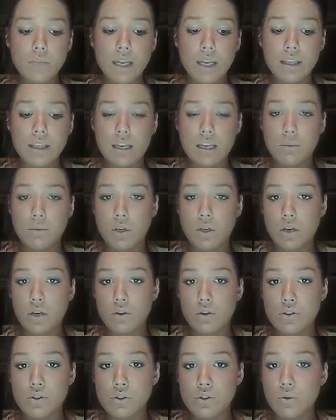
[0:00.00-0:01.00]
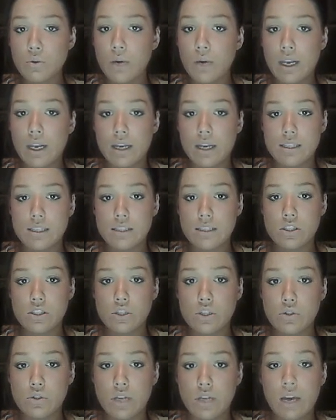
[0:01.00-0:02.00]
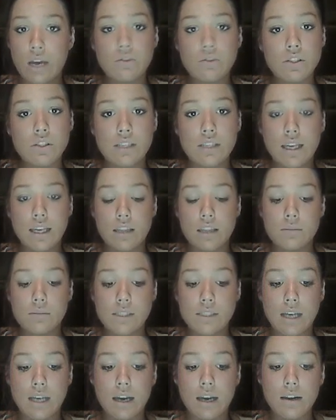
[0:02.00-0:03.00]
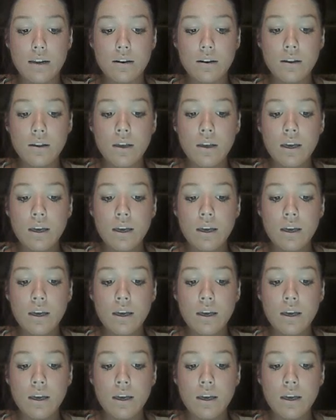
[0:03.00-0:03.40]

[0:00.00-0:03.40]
in the community or the school, any ideas the children have just to get them started.